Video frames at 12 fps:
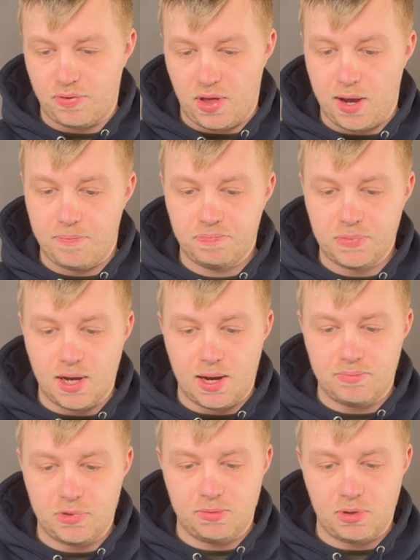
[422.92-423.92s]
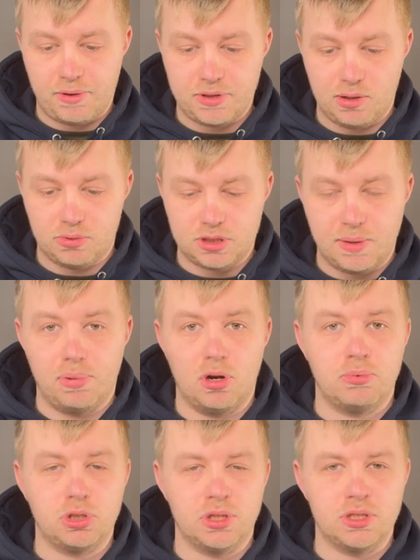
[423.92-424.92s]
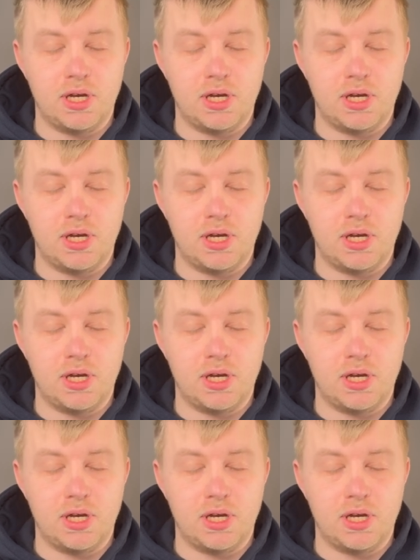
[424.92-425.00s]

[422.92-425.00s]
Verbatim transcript: there. Um, some nice little simple options.